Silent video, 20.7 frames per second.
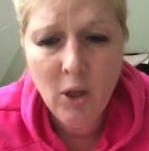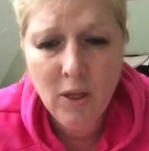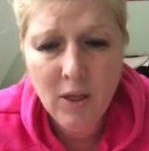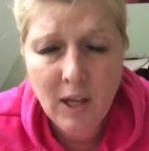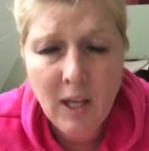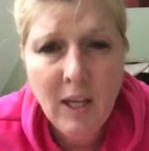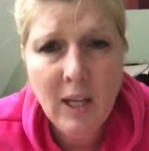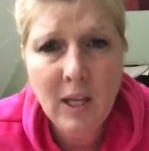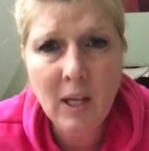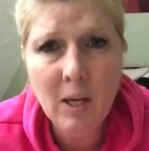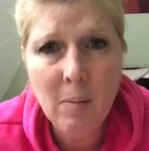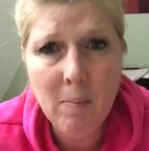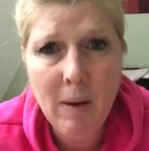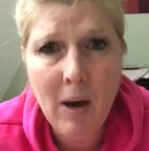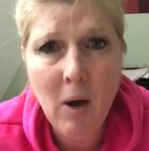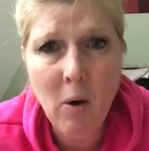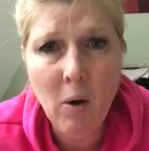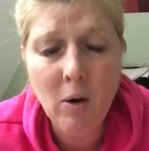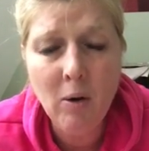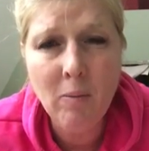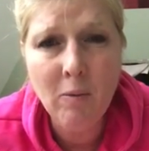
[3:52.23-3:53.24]
Thinking
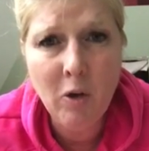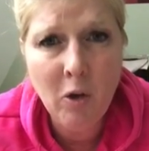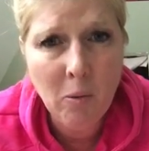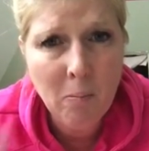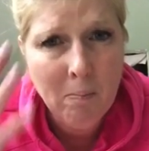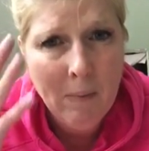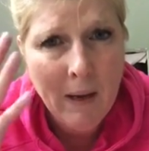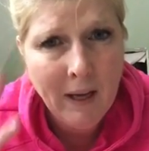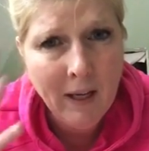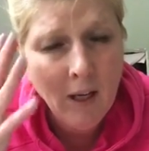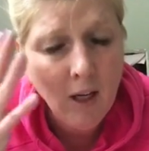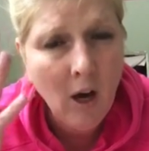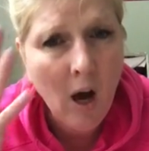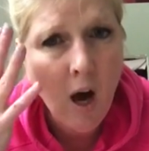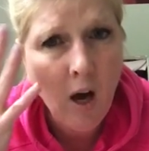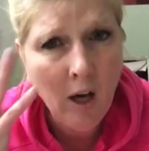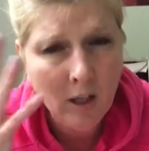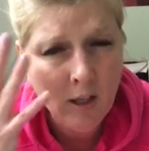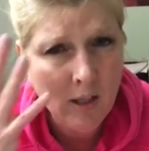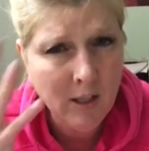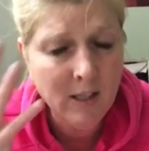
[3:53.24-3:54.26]
about your
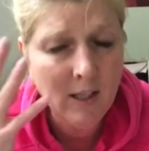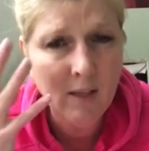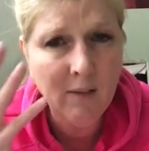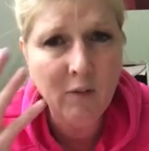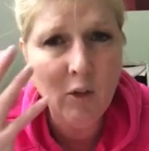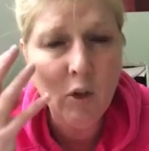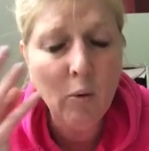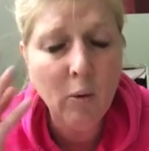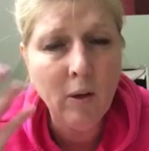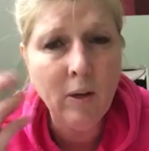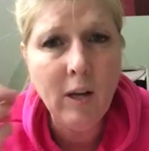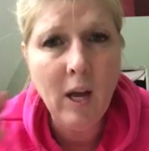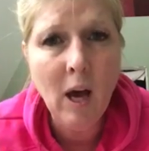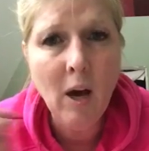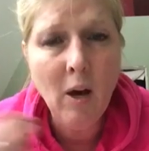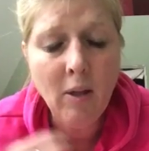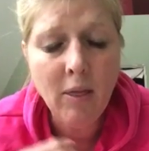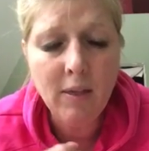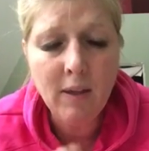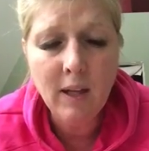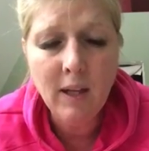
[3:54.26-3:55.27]
metacognitive, you are
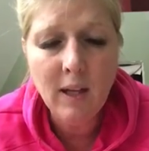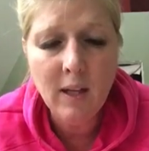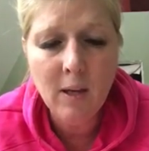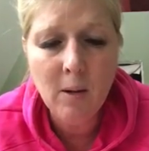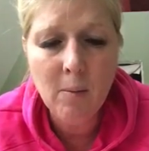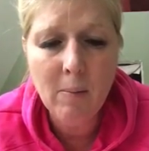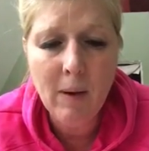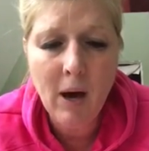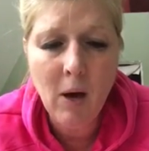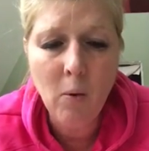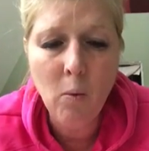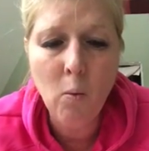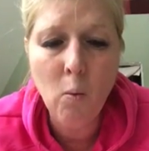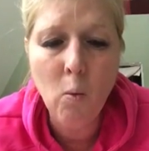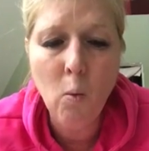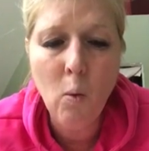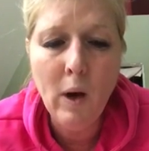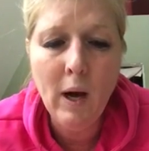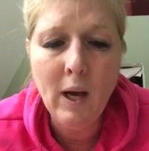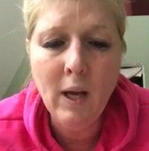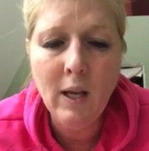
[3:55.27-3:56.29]
now thinking about
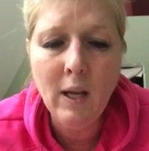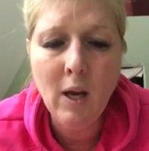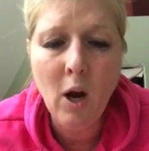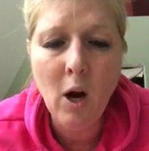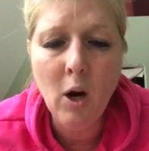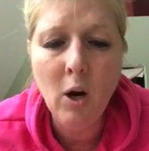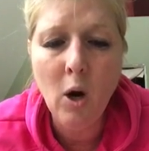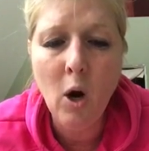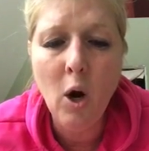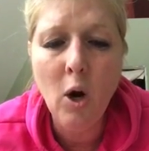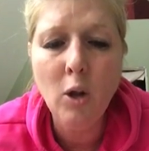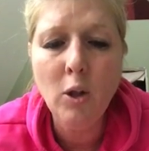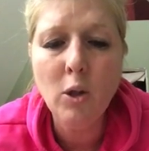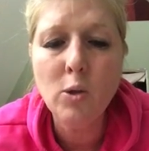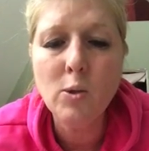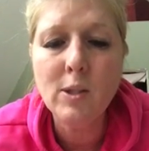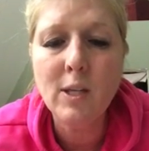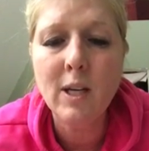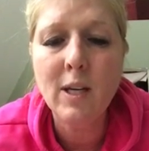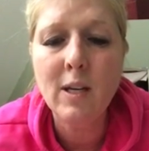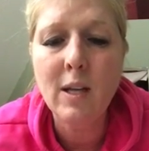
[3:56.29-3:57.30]
what are all
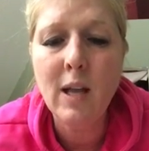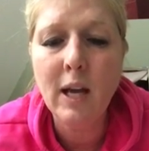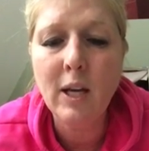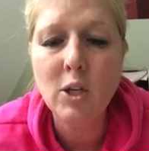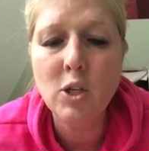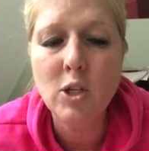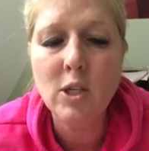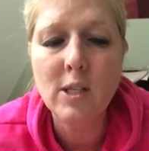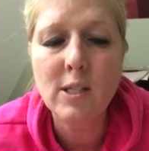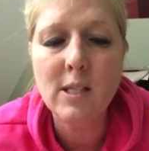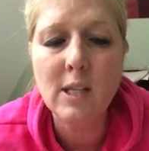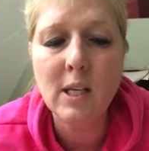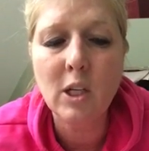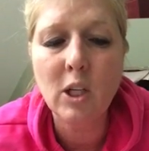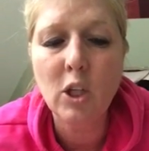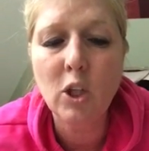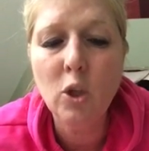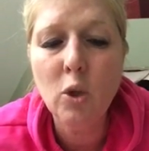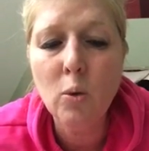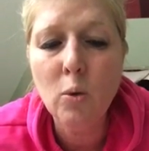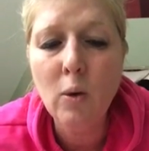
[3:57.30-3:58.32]
those connections that
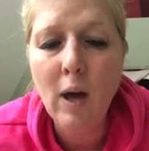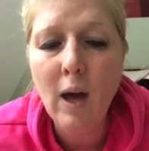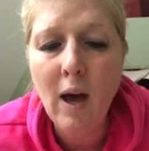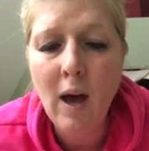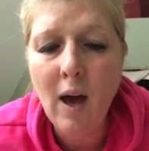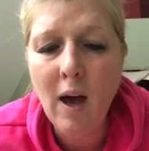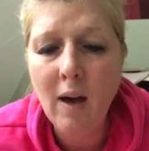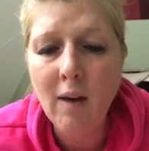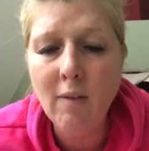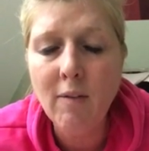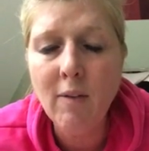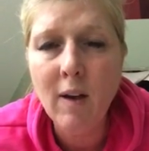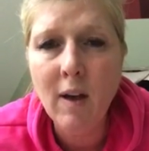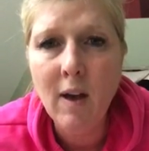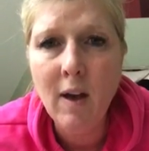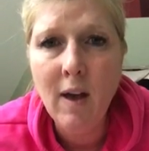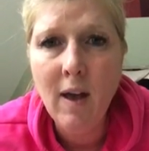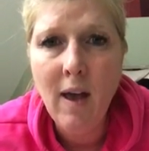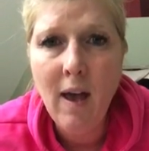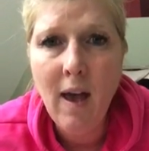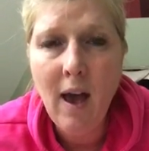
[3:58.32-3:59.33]
you have
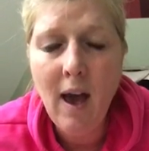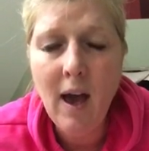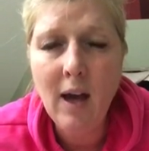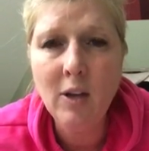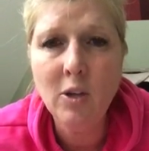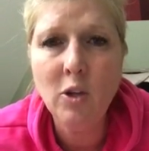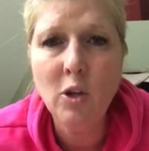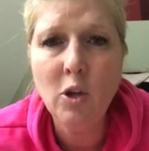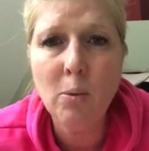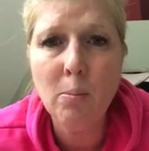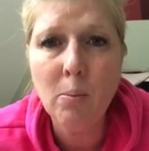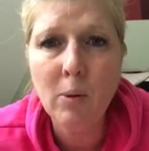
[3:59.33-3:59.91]
had, and you're